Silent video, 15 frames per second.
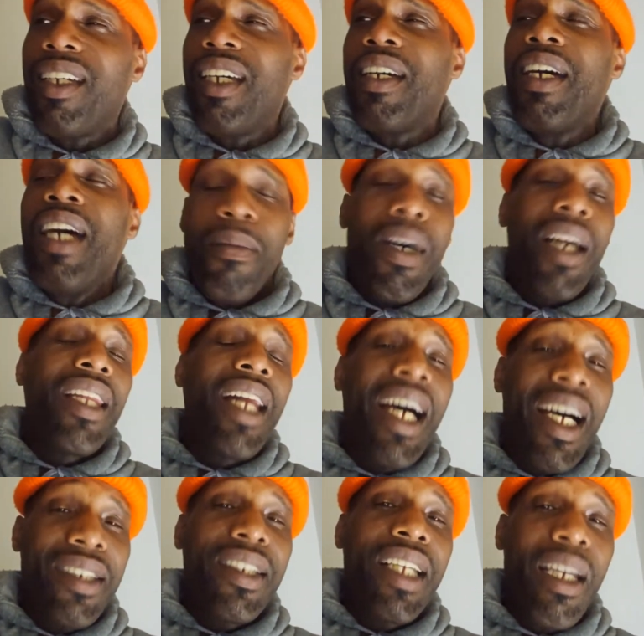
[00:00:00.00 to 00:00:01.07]
My
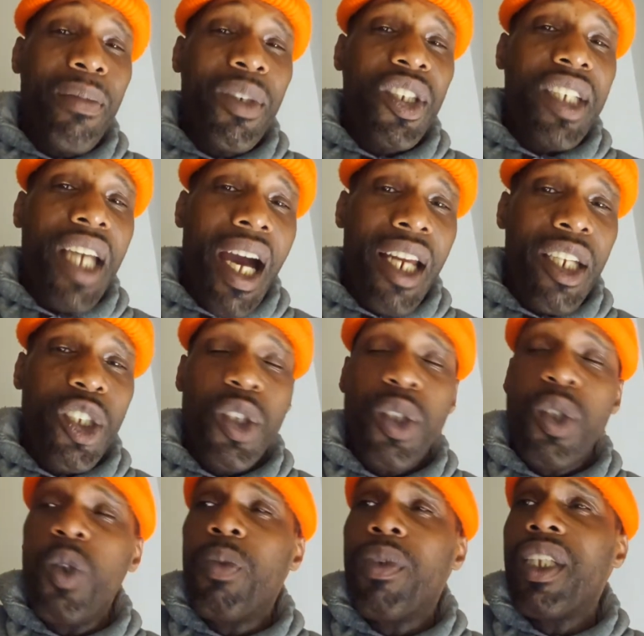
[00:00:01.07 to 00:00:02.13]
last name is Scottish
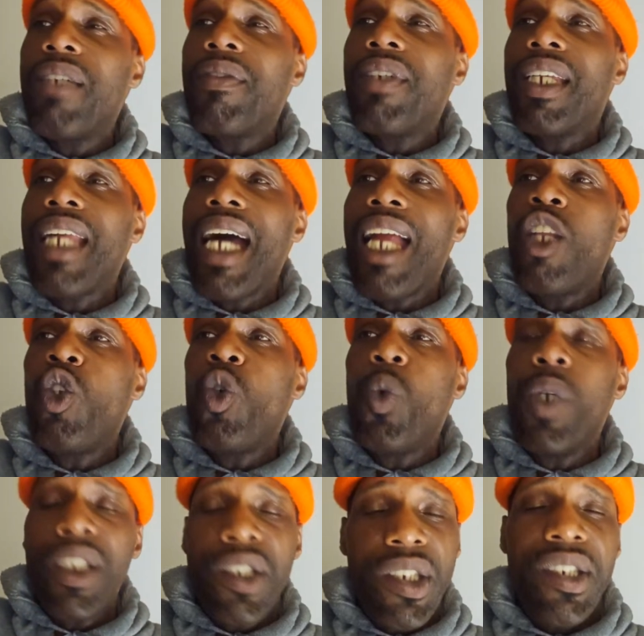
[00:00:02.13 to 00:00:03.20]
too, believe it or not,
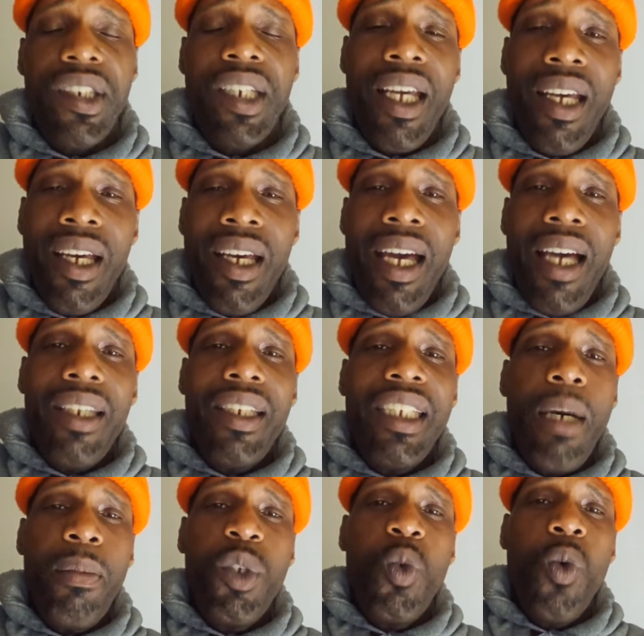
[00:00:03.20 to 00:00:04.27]
Lewis.
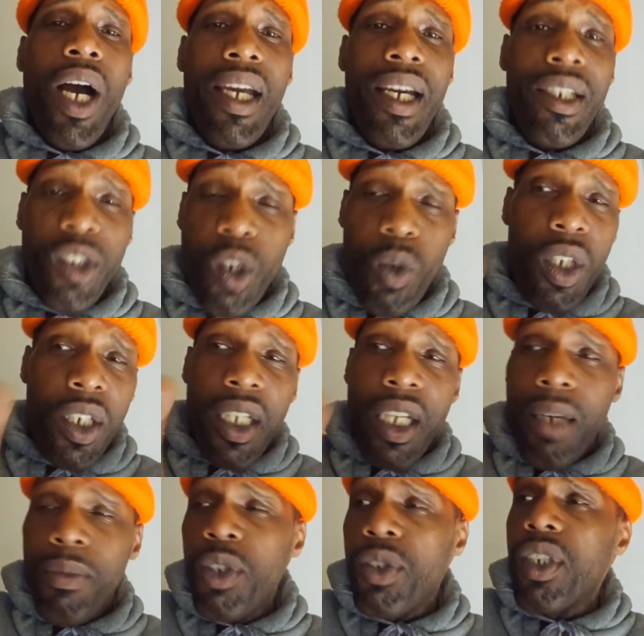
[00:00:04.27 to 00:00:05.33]
Lewiss. Go look it up,
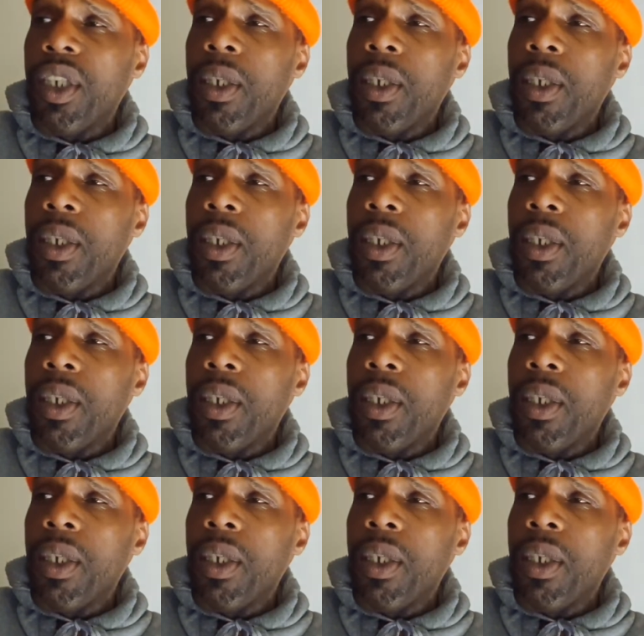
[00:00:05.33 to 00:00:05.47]
you'll see.